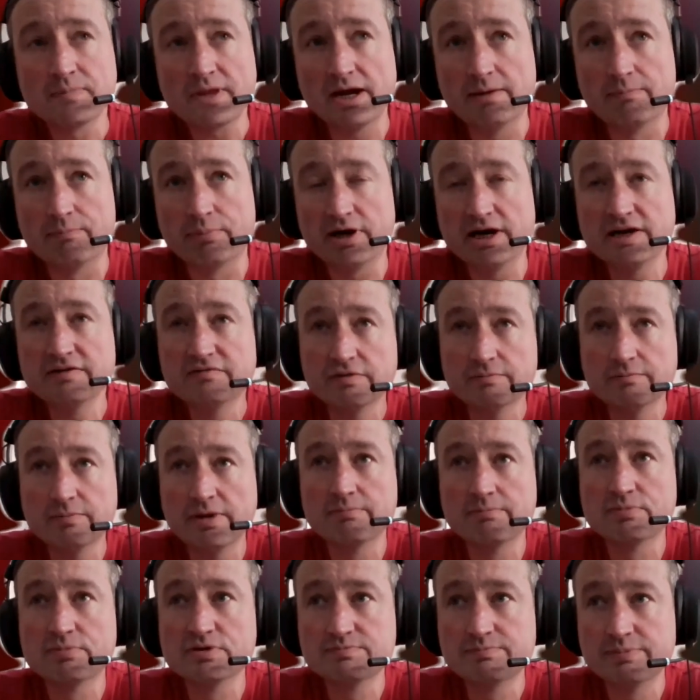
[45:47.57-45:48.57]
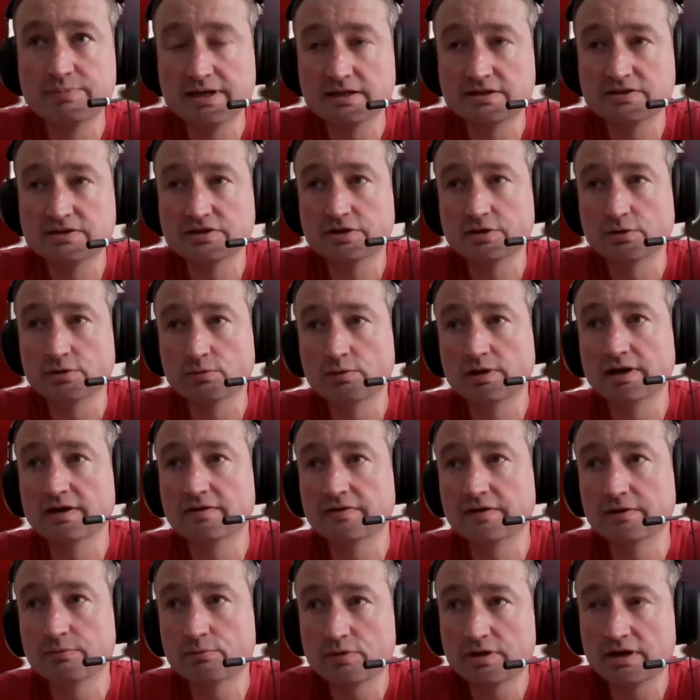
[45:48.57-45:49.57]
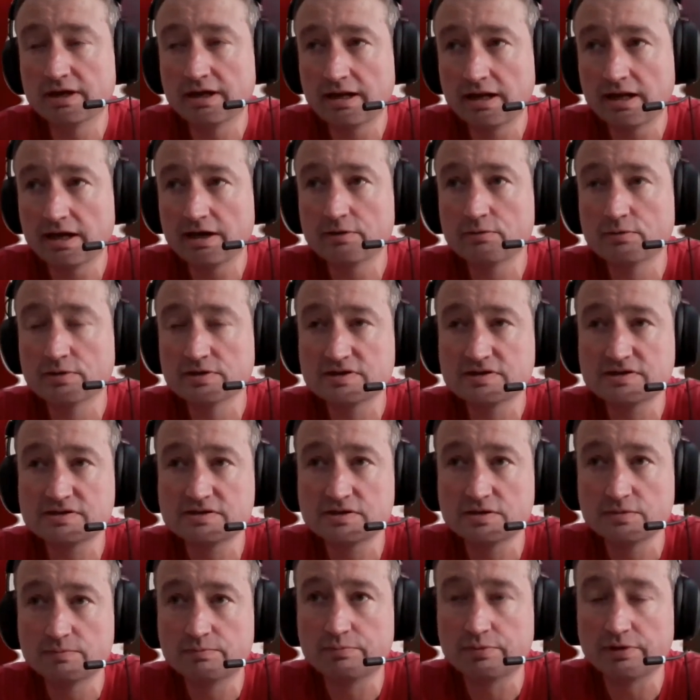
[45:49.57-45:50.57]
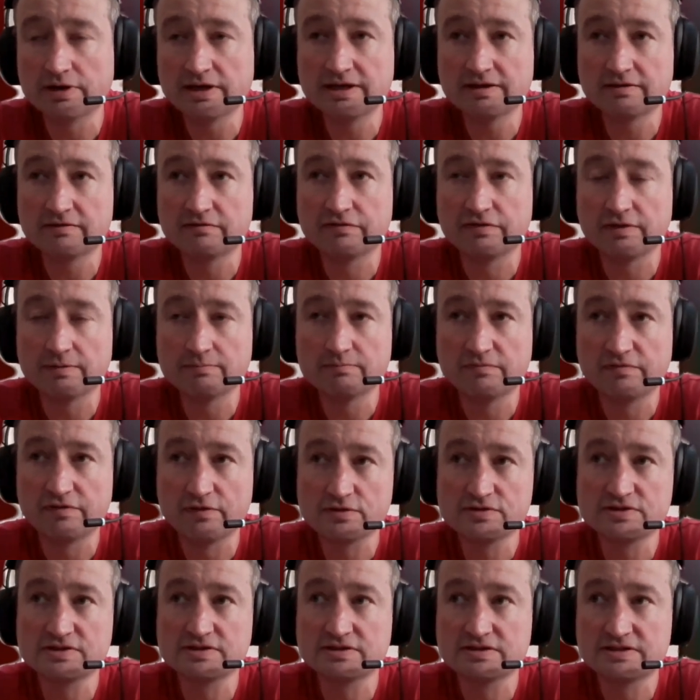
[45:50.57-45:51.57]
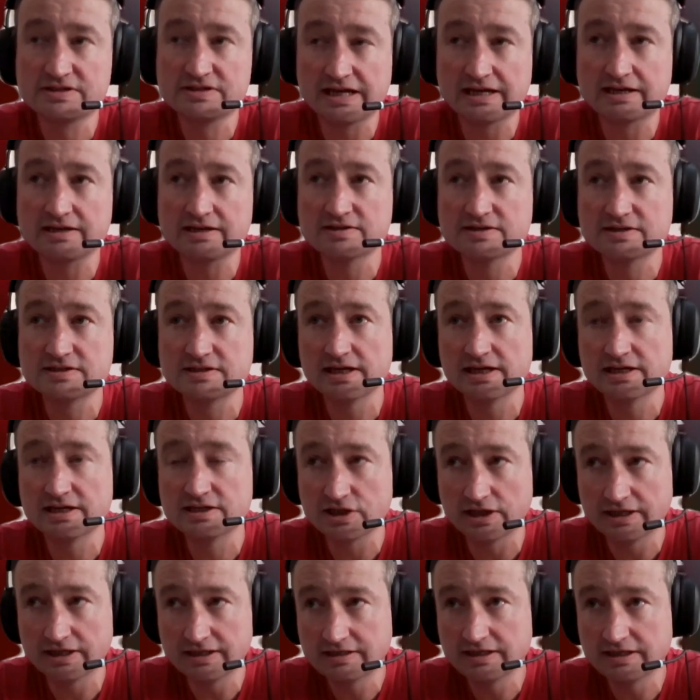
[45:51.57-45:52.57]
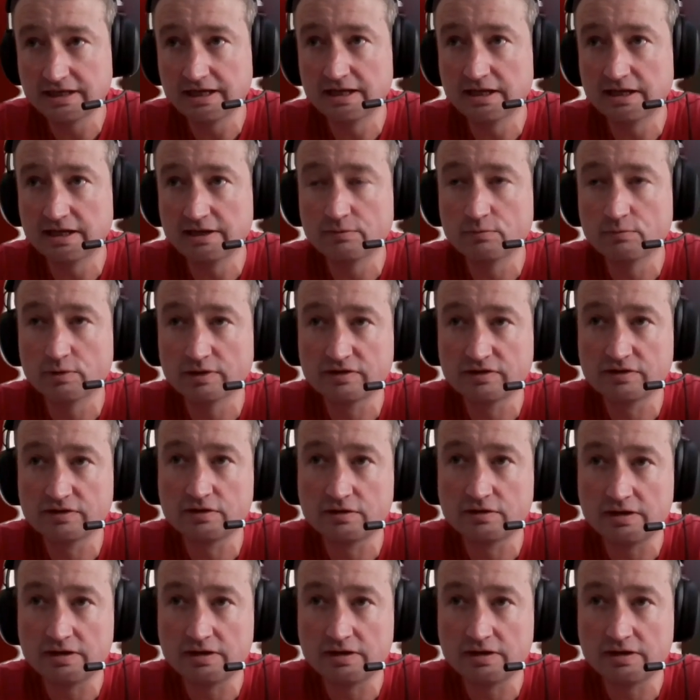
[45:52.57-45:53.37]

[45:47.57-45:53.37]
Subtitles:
a private members bill to go in that would allow us to bring it from second stage, ideally with